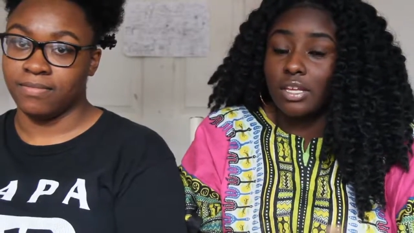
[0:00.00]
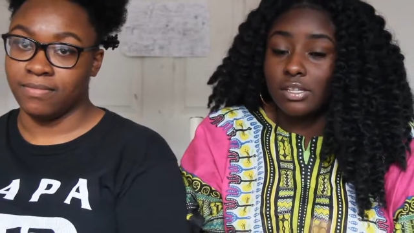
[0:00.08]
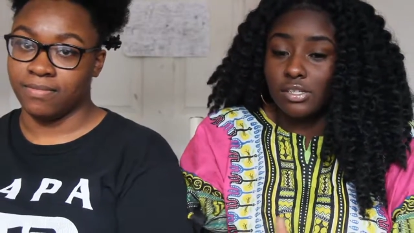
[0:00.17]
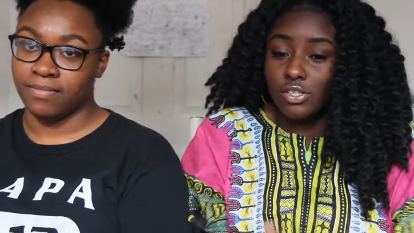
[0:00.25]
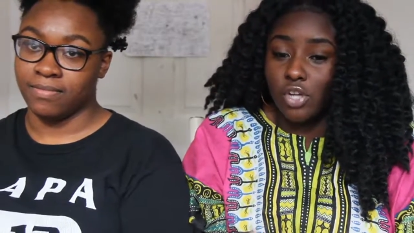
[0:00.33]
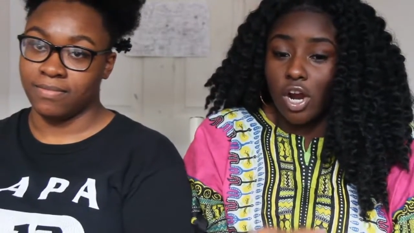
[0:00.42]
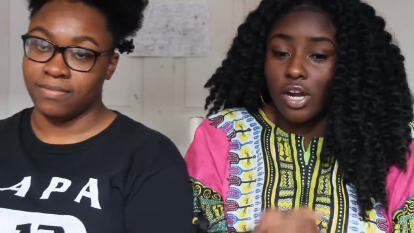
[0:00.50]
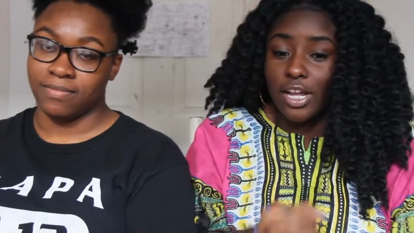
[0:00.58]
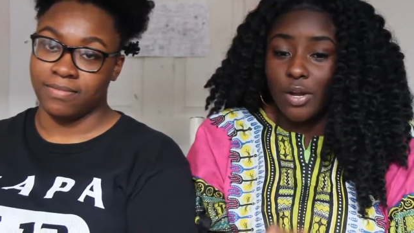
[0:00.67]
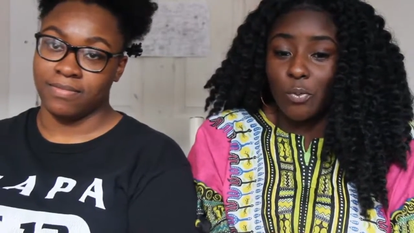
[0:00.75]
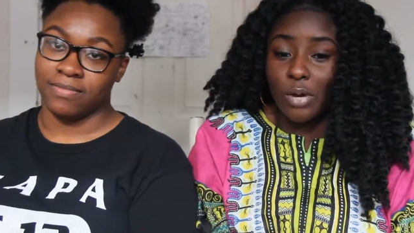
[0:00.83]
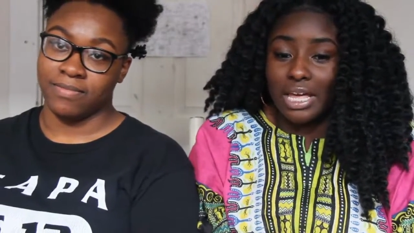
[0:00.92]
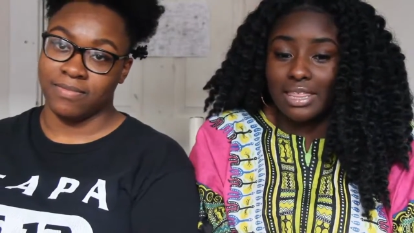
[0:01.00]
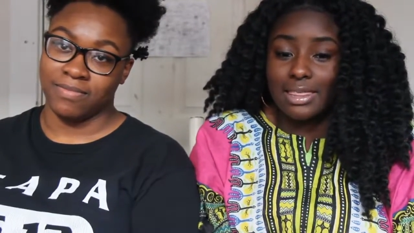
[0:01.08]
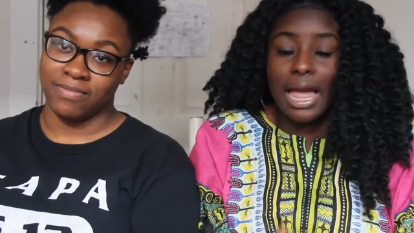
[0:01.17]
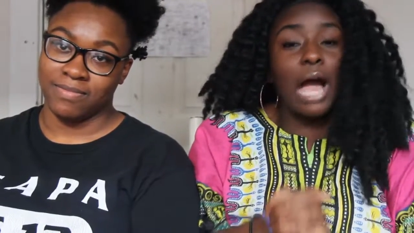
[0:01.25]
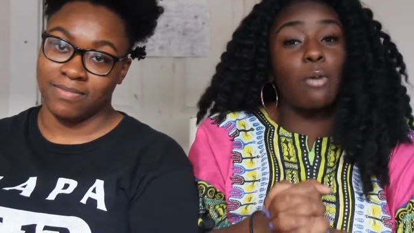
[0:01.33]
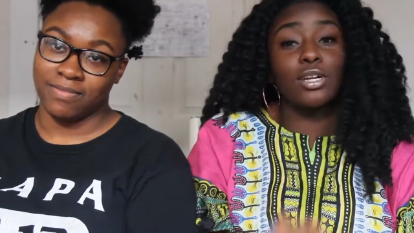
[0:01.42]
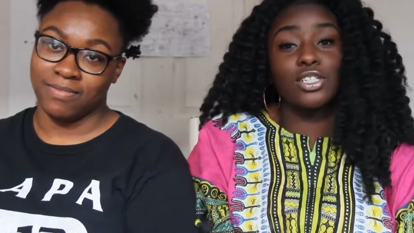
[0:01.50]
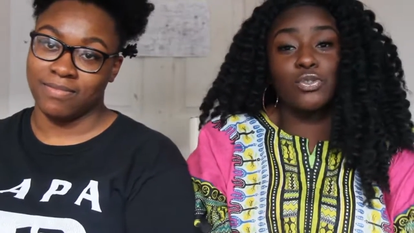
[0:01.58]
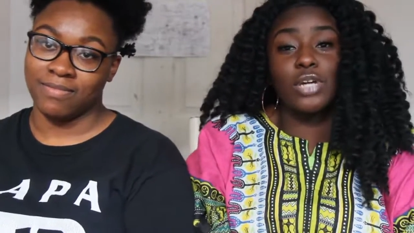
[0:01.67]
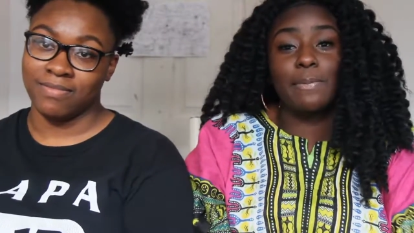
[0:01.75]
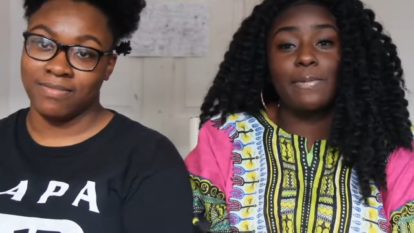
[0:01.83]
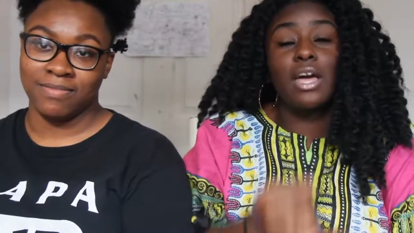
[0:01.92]
Speaker 1: Starting with our
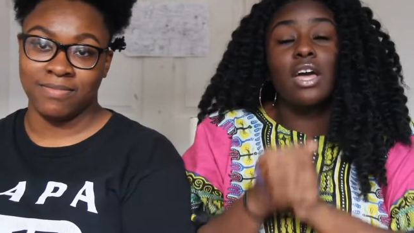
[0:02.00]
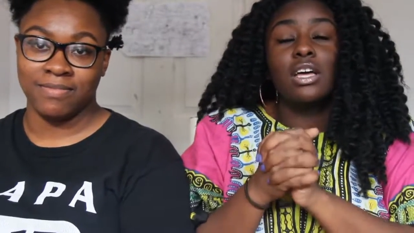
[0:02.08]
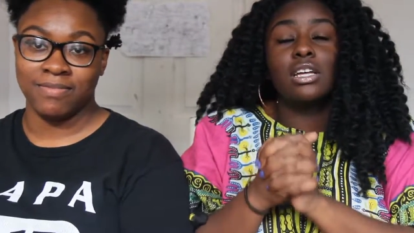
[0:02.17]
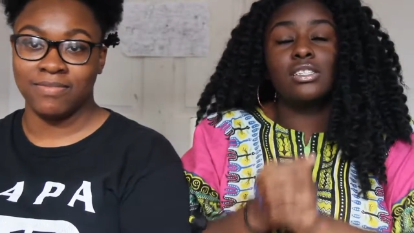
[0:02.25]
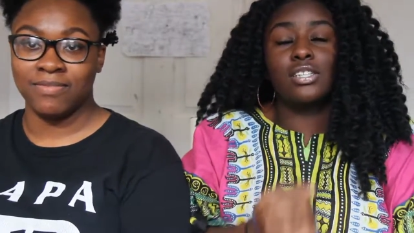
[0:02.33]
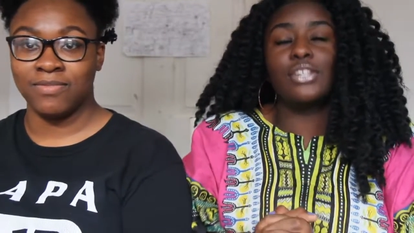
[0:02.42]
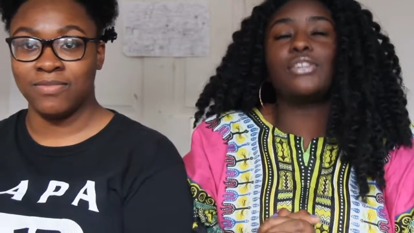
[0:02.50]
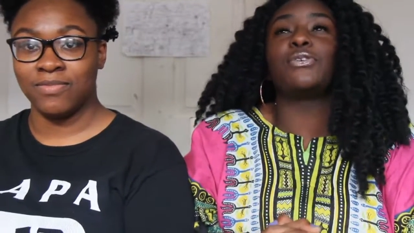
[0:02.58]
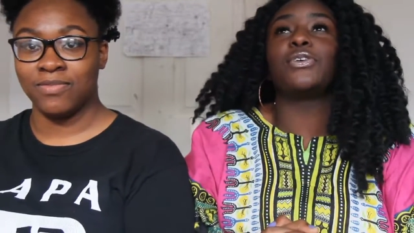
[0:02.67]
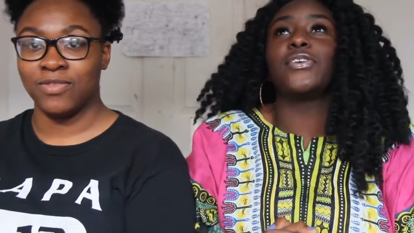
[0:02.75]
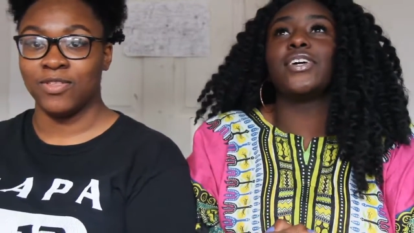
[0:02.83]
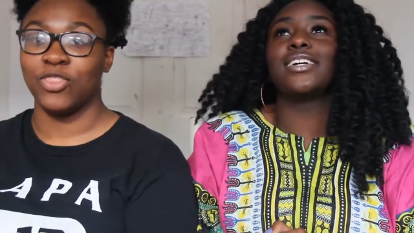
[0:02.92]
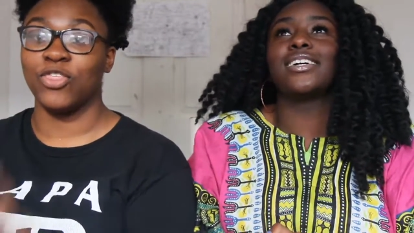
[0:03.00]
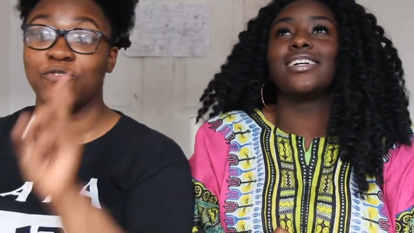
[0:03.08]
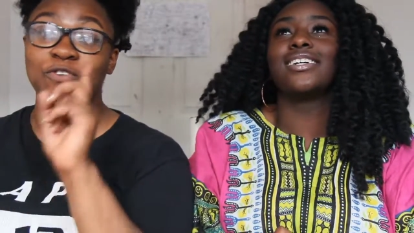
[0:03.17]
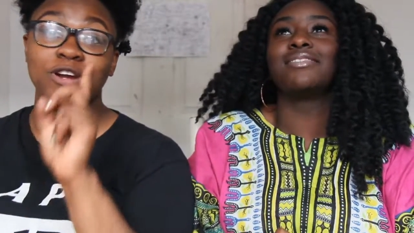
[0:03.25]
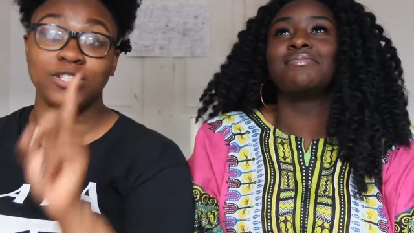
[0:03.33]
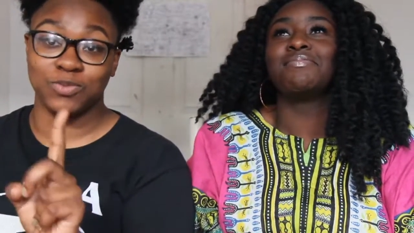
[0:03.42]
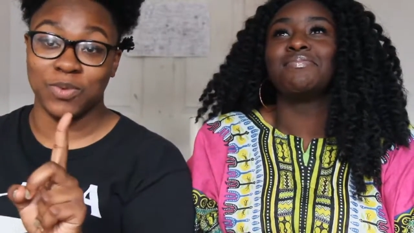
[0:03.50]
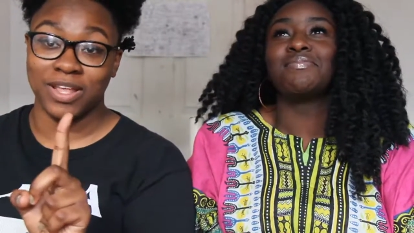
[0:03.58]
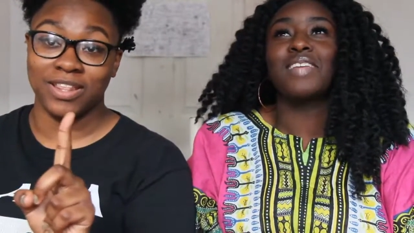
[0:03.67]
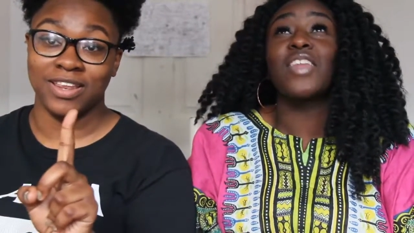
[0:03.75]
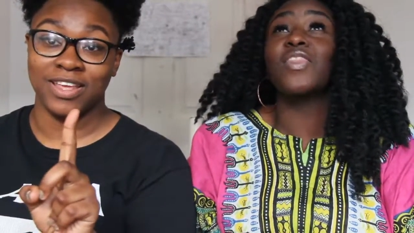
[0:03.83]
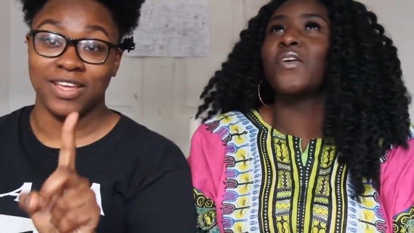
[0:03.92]
trip to New York. The first
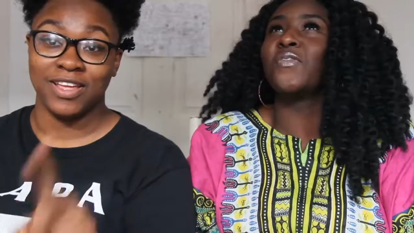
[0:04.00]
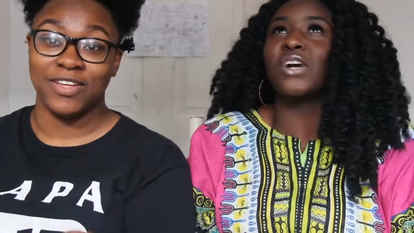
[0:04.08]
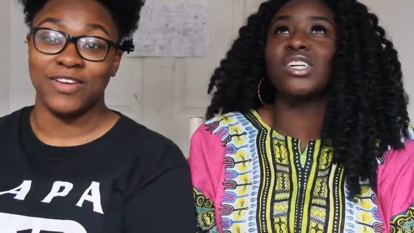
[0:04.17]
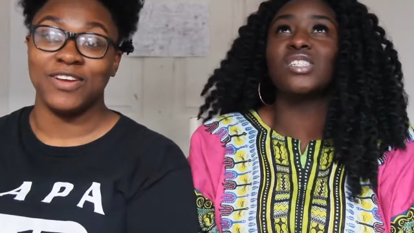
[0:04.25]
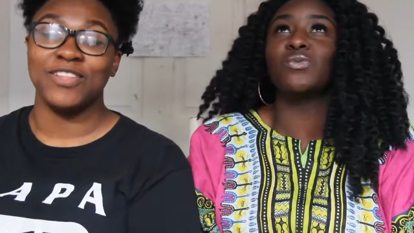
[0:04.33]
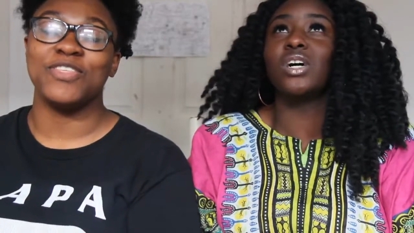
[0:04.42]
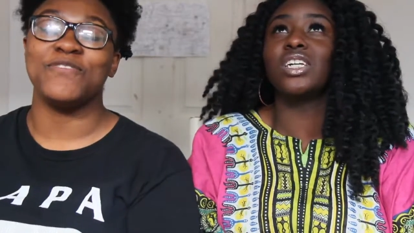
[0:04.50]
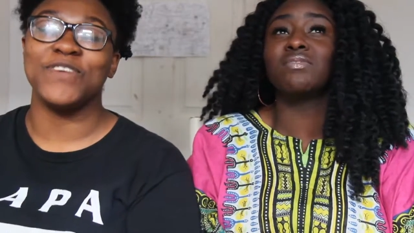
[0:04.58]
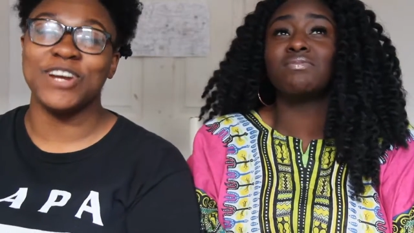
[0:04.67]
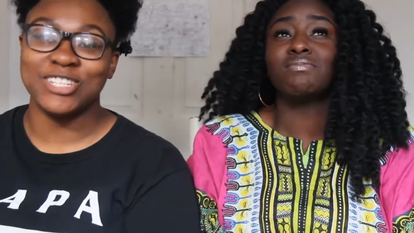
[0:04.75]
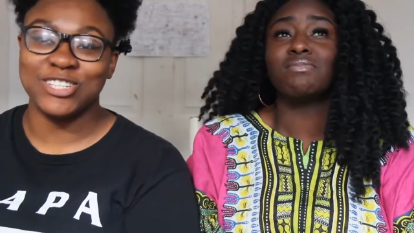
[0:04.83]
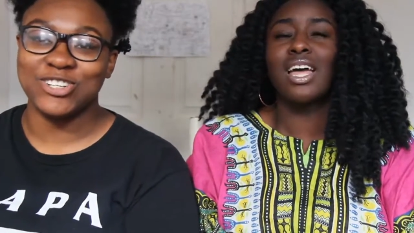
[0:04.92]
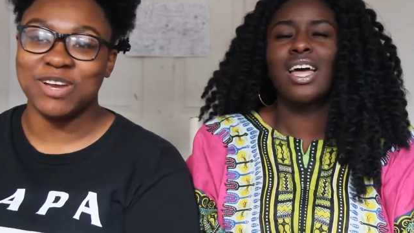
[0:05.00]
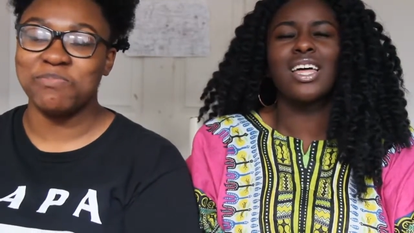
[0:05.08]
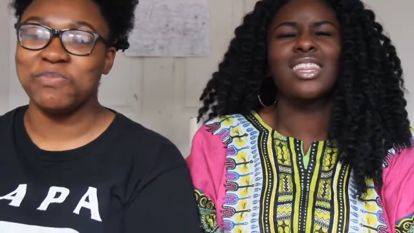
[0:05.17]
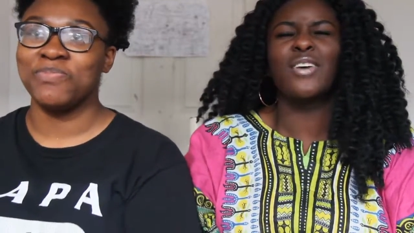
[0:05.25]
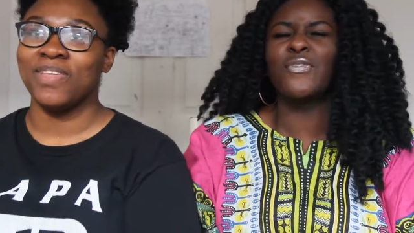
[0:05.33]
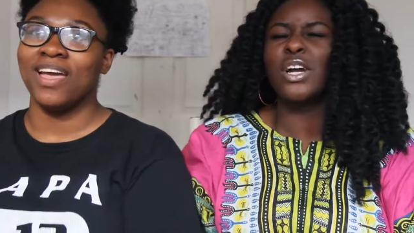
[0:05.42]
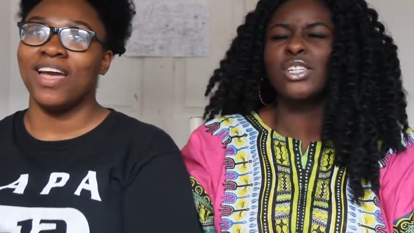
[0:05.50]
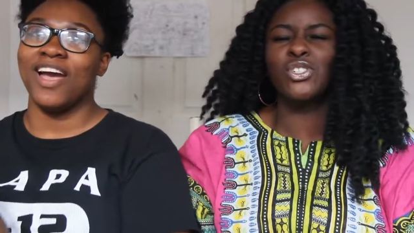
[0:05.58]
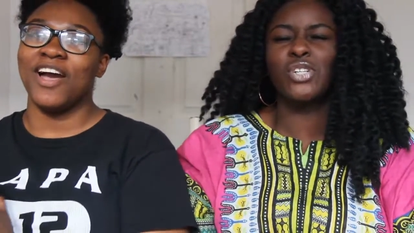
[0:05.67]
one. The first. One. The first trip. The first